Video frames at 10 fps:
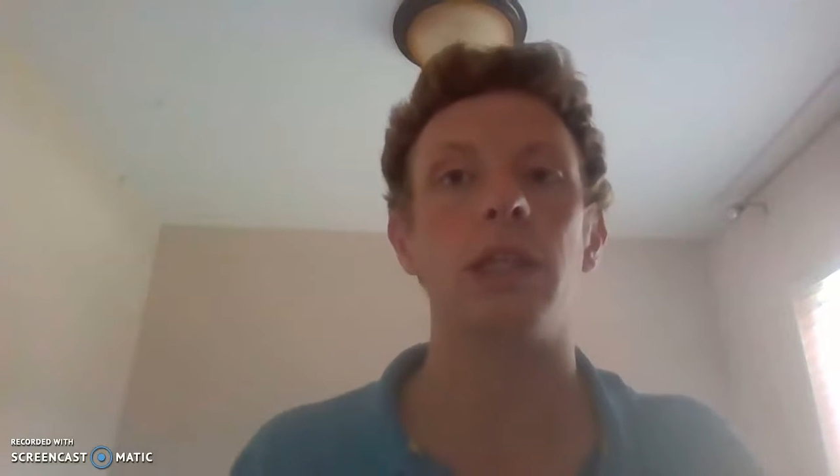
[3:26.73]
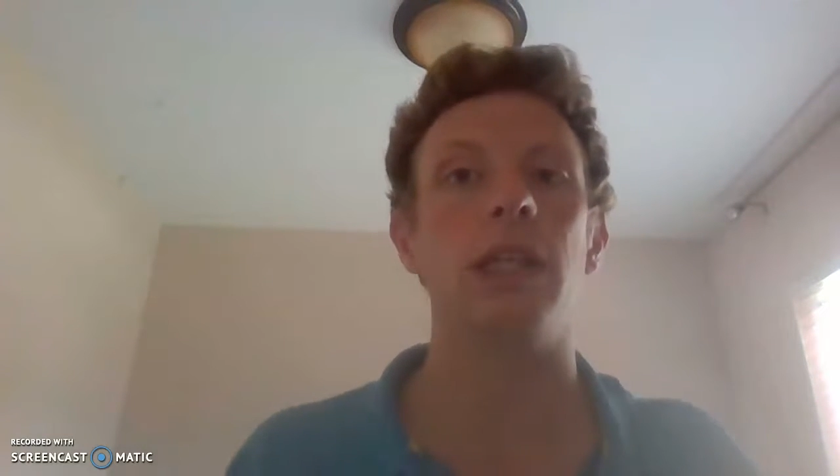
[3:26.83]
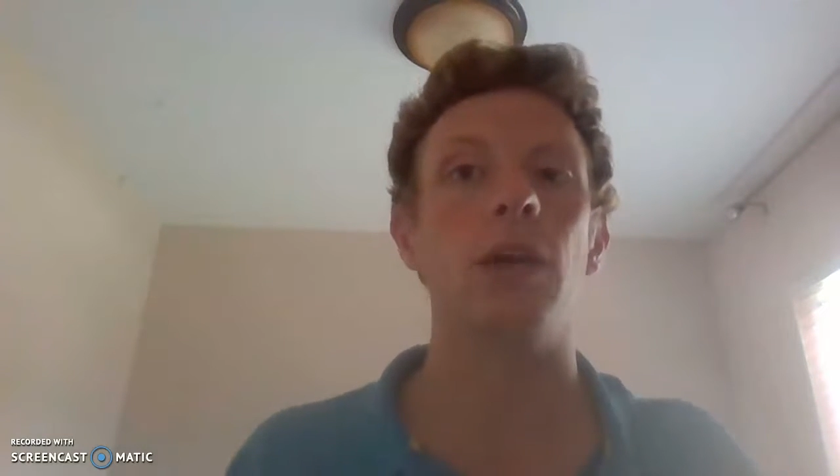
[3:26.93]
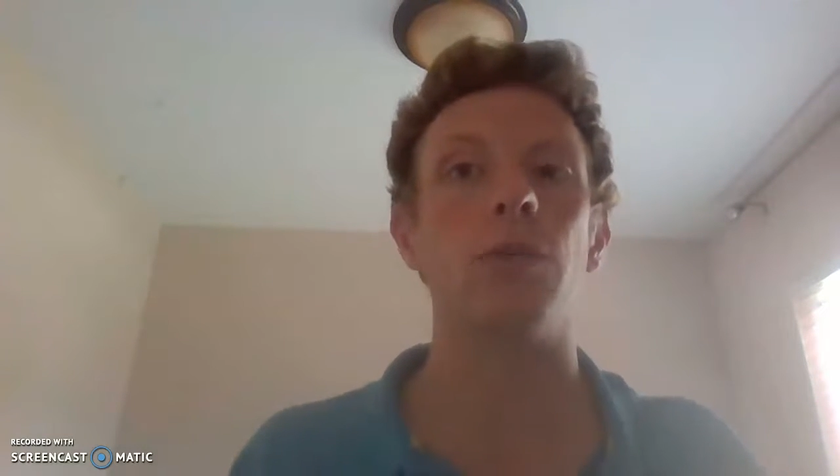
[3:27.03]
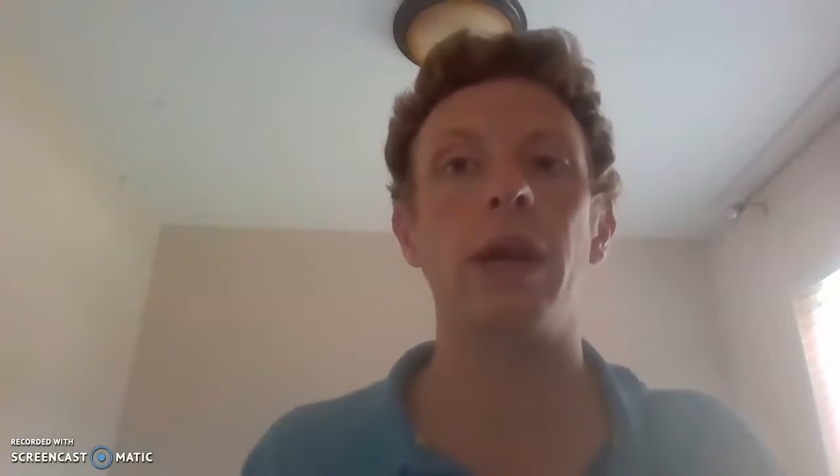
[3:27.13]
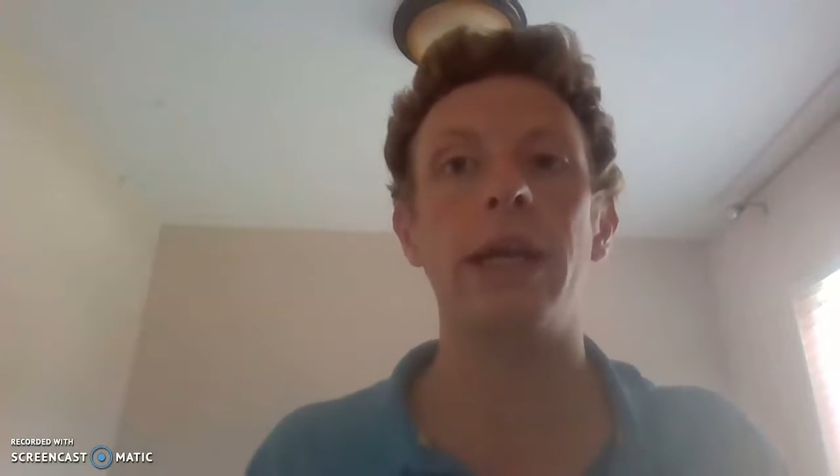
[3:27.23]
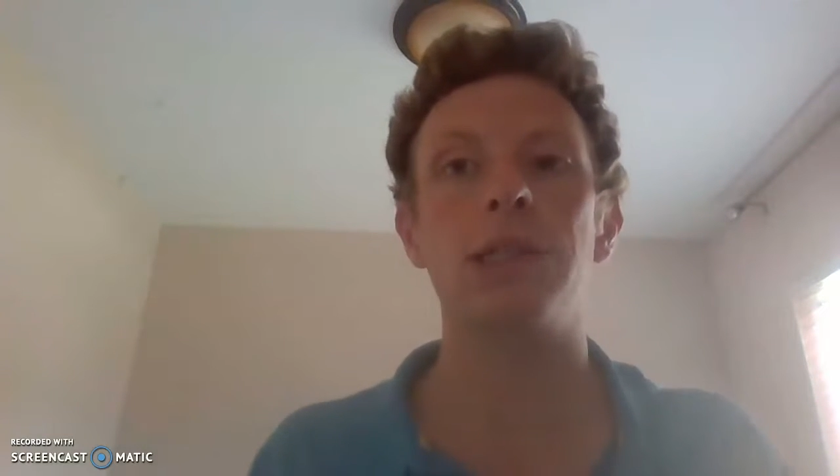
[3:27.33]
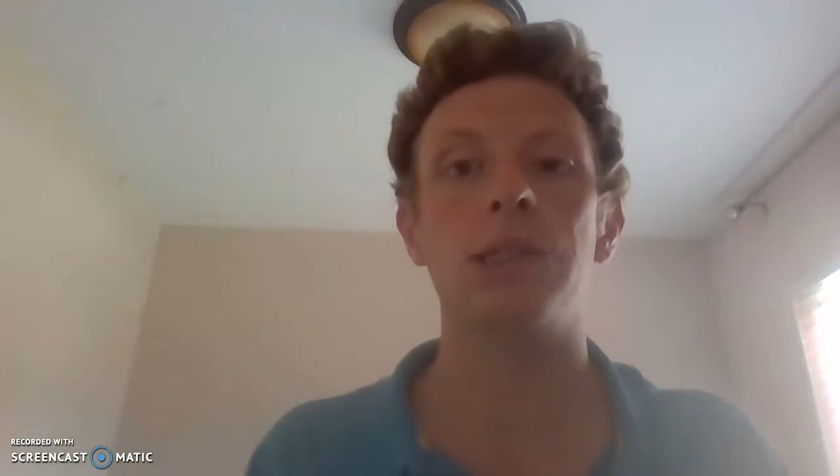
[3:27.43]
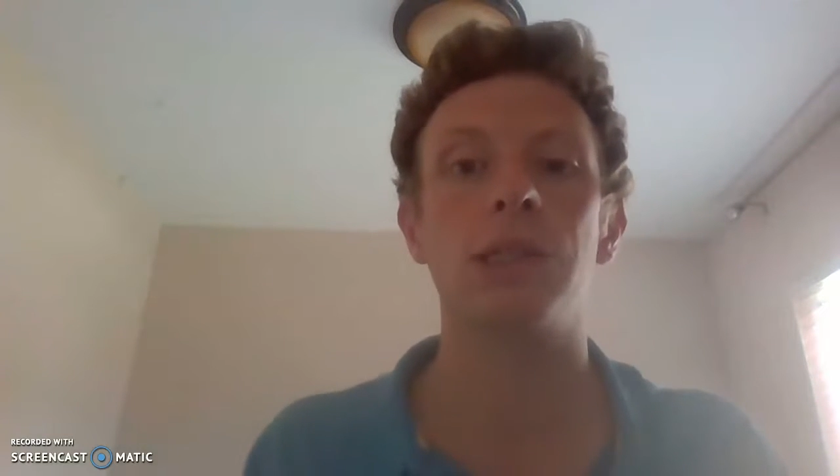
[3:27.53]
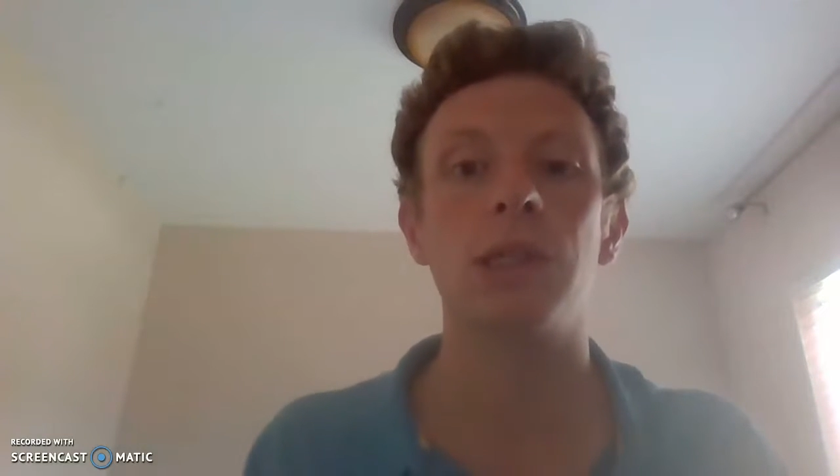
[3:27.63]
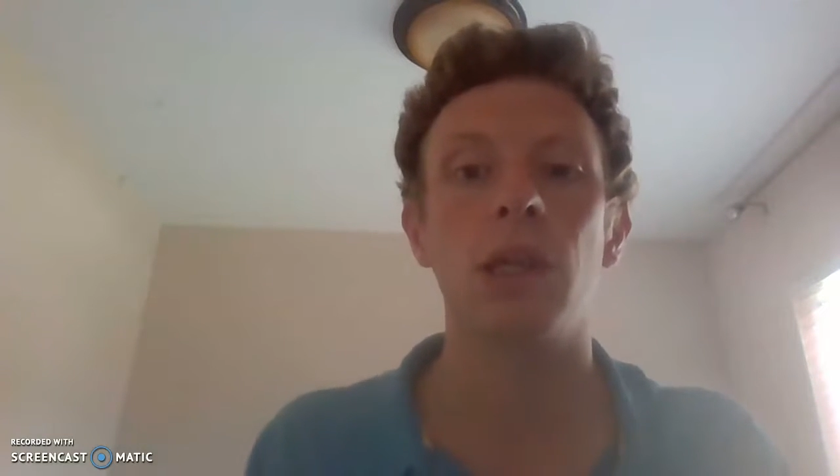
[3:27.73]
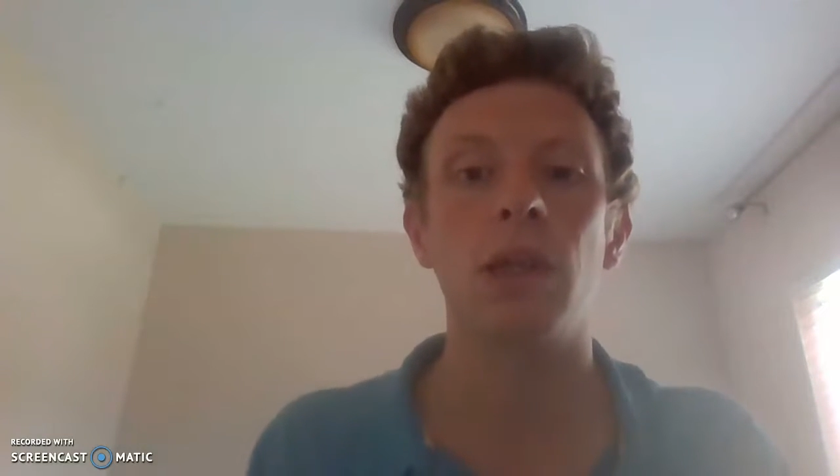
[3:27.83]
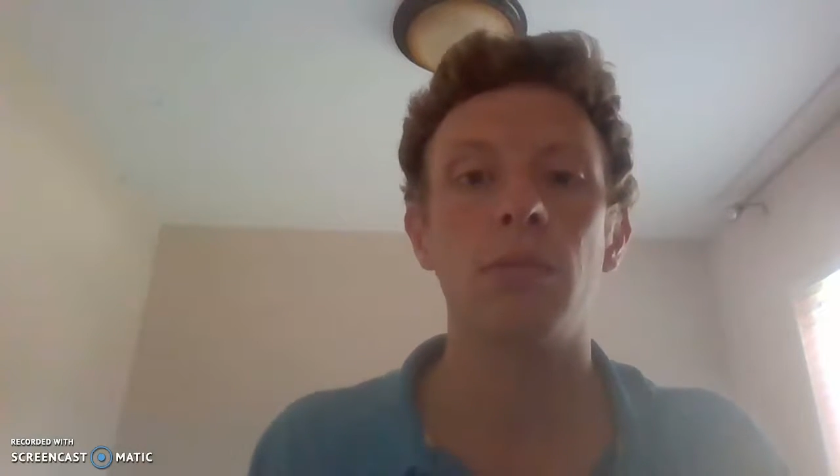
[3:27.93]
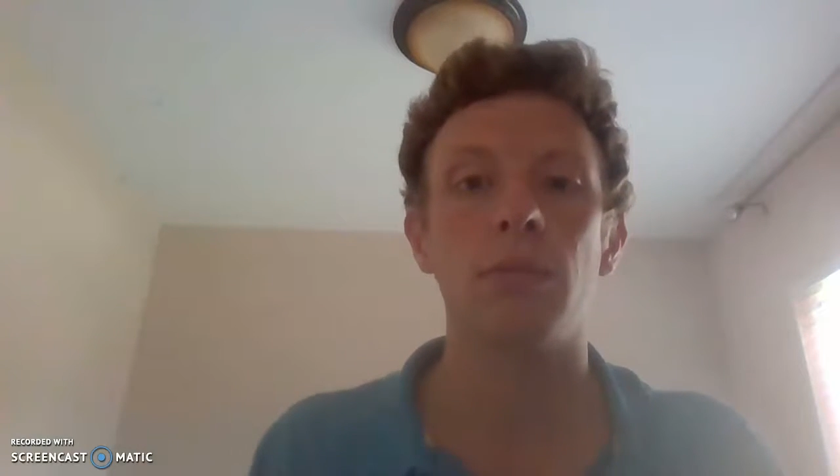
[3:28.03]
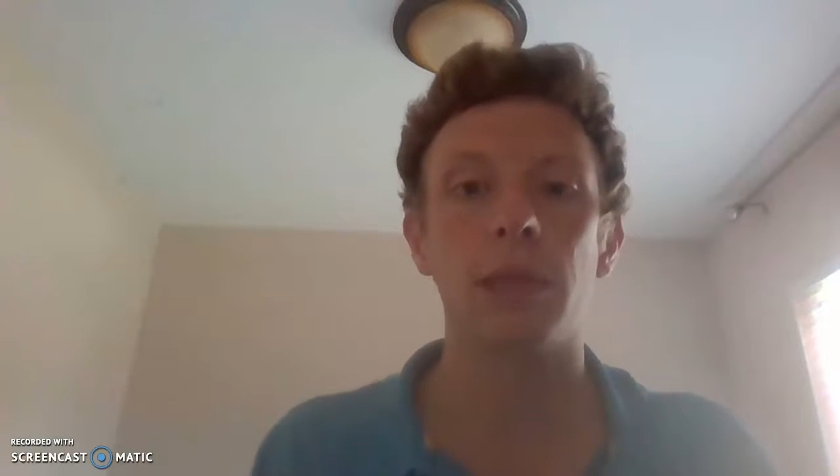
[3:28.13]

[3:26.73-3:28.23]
He arrests